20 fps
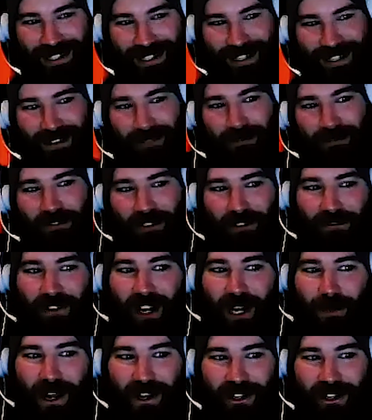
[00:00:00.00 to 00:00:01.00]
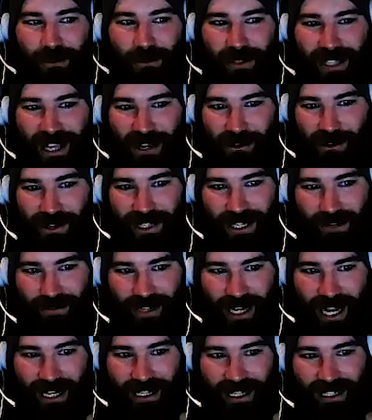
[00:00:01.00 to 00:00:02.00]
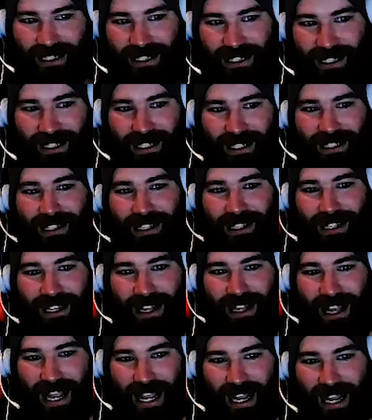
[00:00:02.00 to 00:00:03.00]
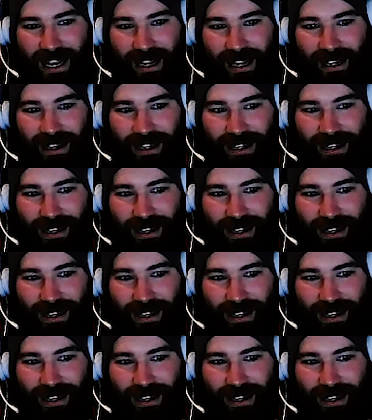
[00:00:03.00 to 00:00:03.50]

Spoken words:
The final margin was 178. And